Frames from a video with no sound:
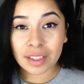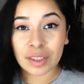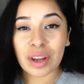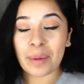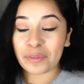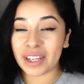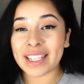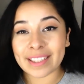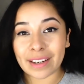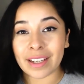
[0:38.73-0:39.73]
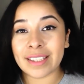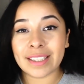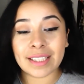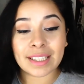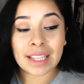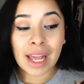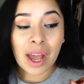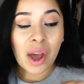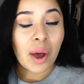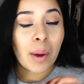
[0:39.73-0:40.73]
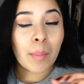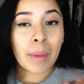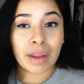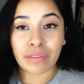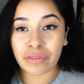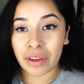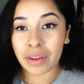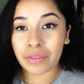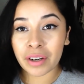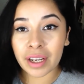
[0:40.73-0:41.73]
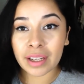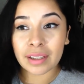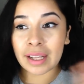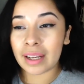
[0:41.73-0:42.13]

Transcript: so I'm really excited because this is my favorite